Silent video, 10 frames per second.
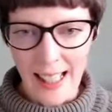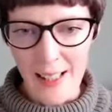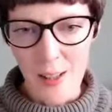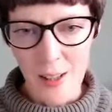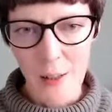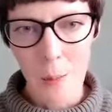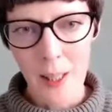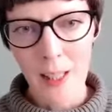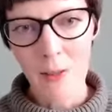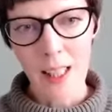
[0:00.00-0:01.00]
It's just
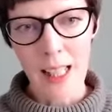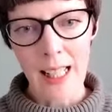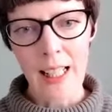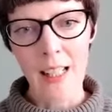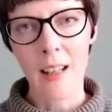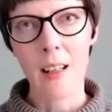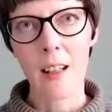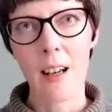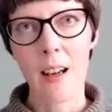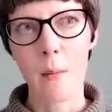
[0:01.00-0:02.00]
being really
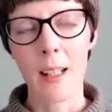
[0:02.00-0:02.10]
um,